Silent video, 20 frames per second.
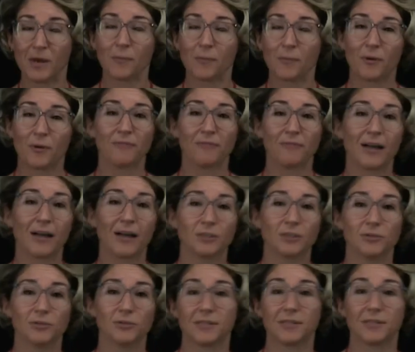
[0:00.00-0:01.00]
but we factor
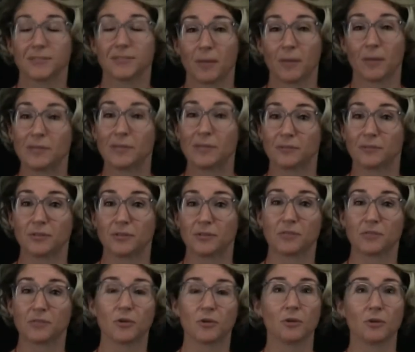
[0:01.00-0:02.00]
using sum and difference
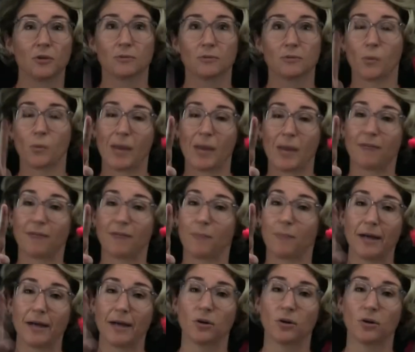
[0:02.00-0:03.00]
of cubes when we have a
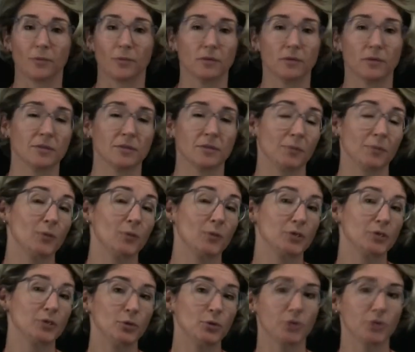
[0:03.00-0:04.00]
binomial, something with
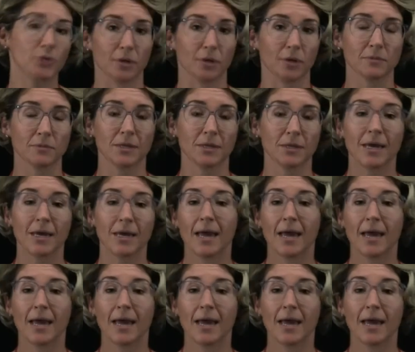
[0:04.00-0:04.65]
two terms,